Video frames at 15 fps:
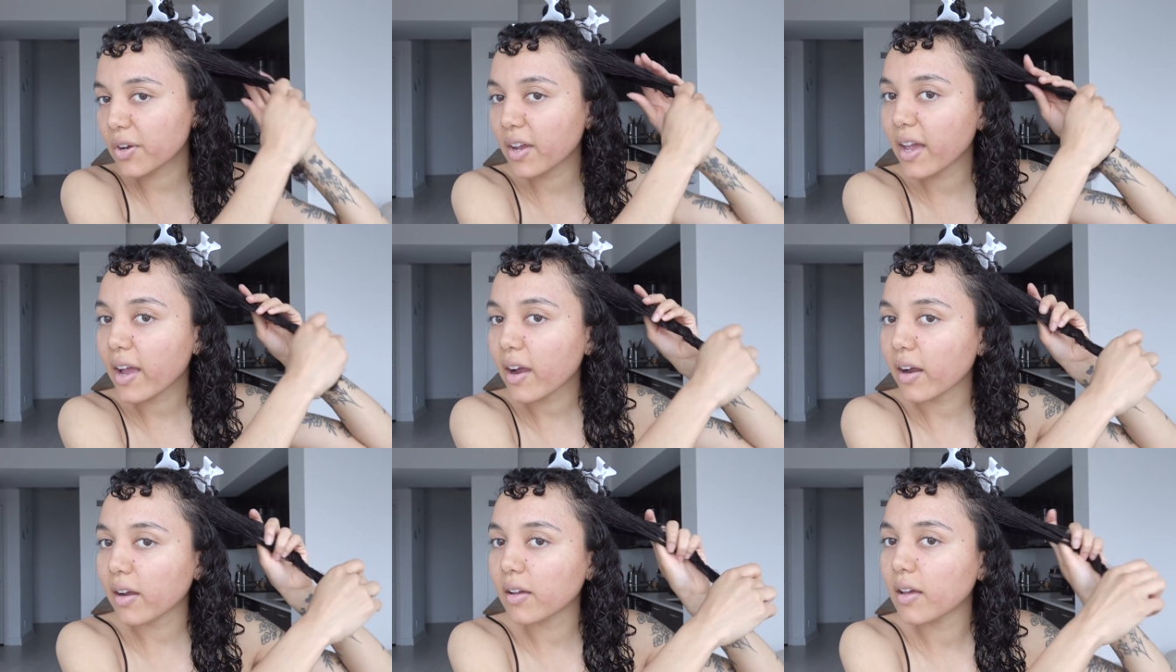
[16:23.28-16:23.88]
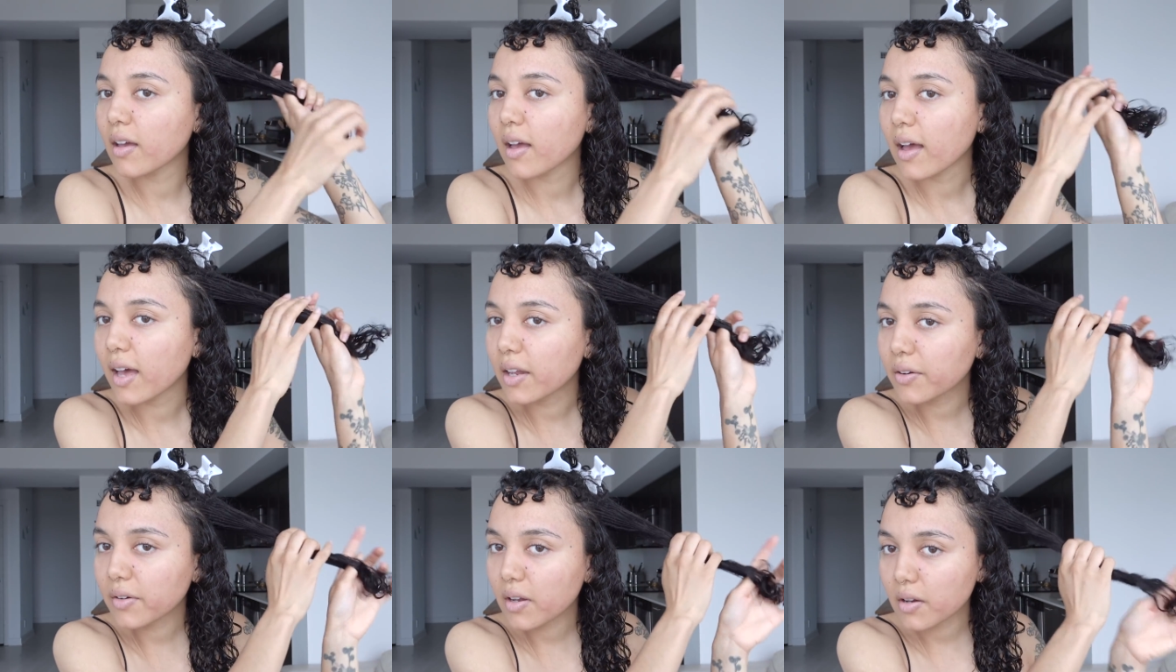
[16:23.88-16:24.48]
your hair.
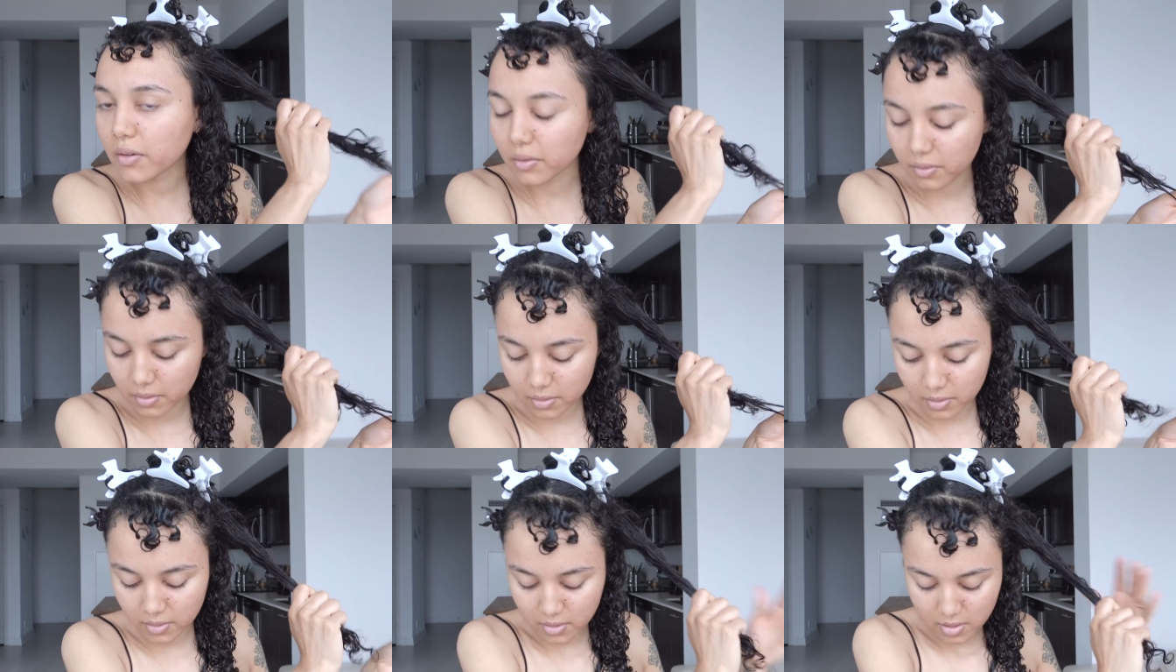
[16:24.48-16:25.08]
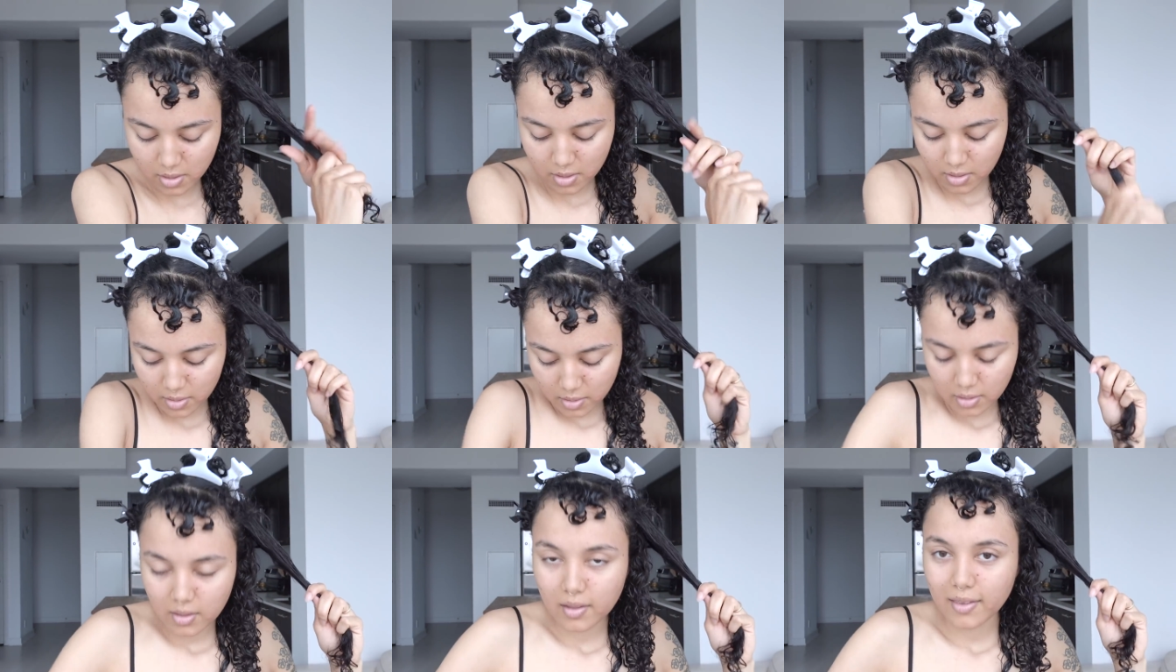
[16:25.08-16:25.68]
I don't know.
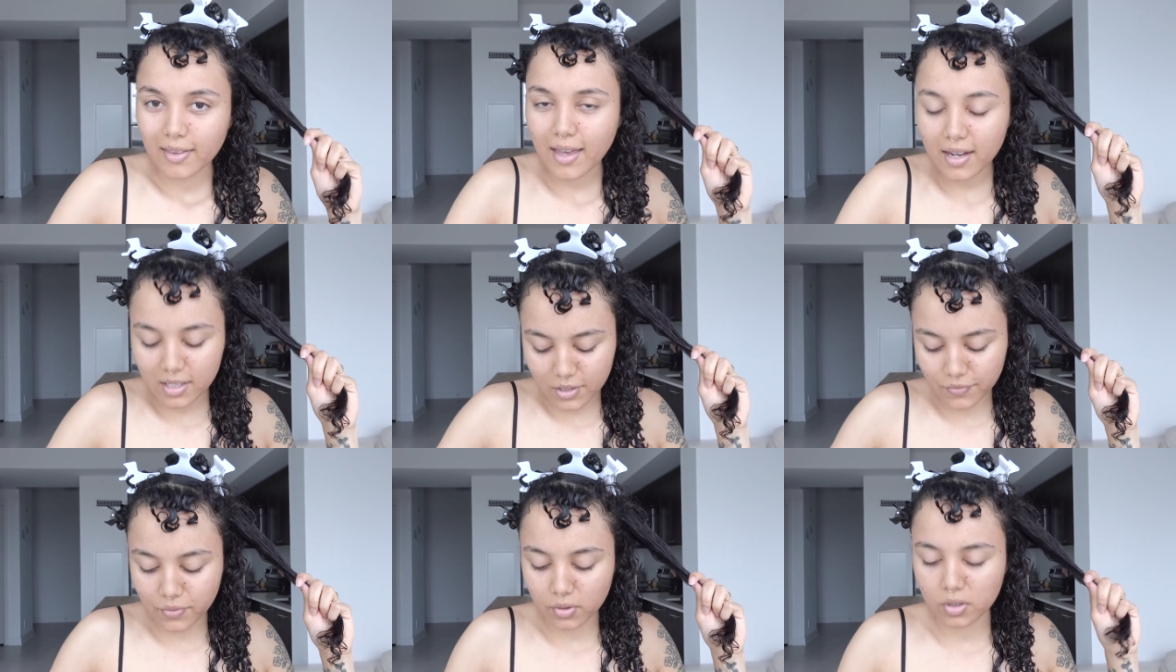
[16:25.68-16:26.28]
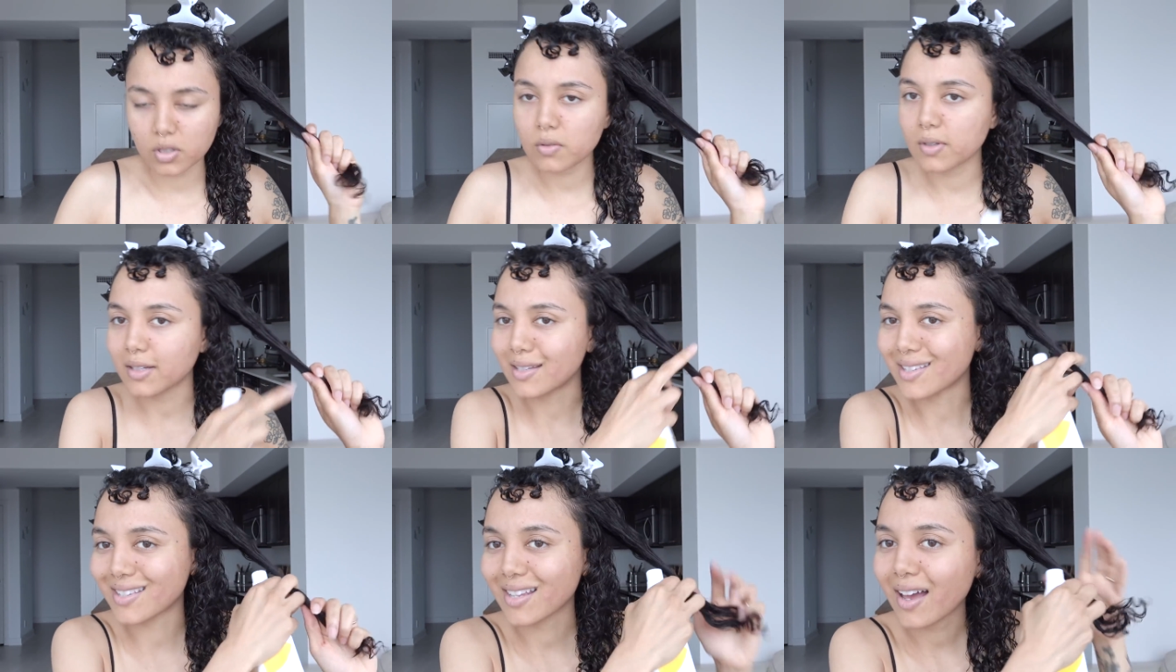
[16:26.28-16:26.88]
That is for you to
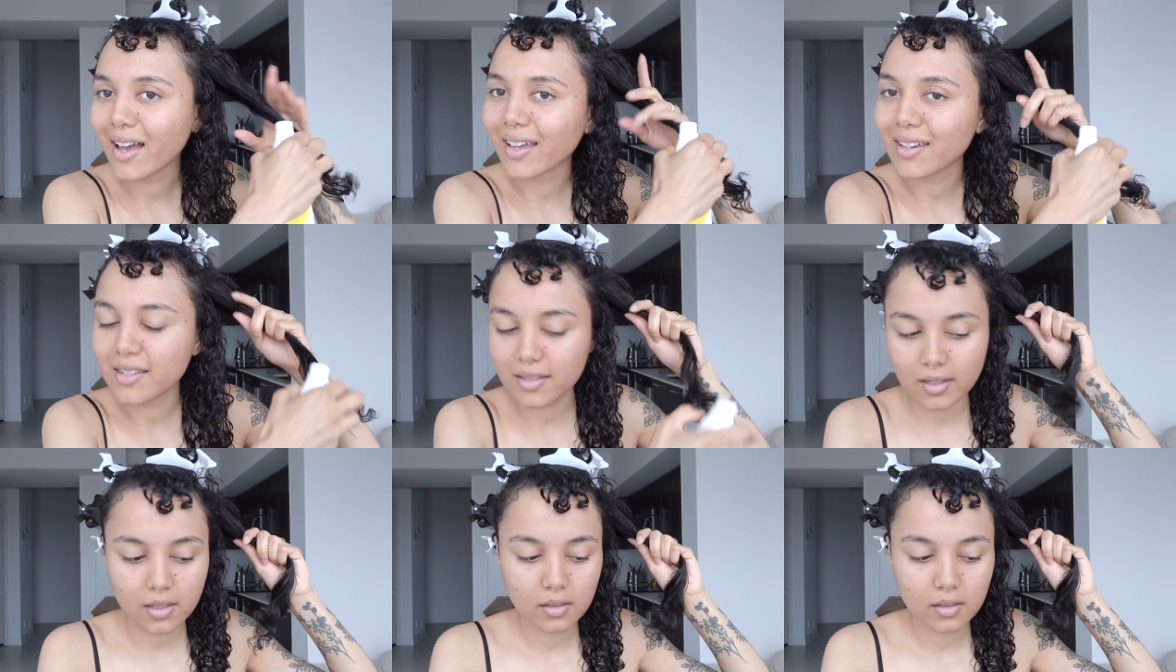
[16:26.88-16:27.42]
decide, isn't